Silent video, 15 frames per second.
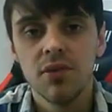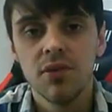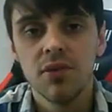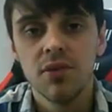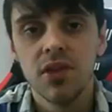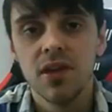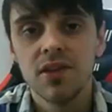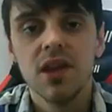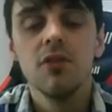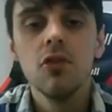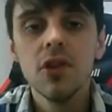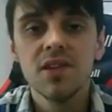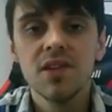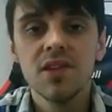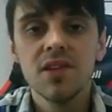with this. And I've
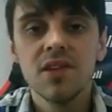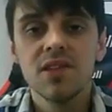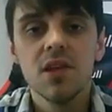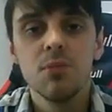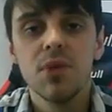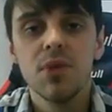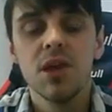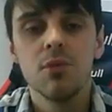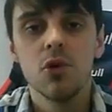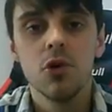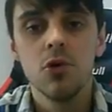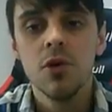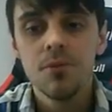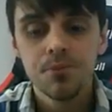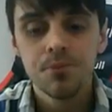already seen people
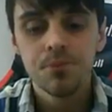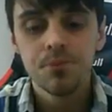who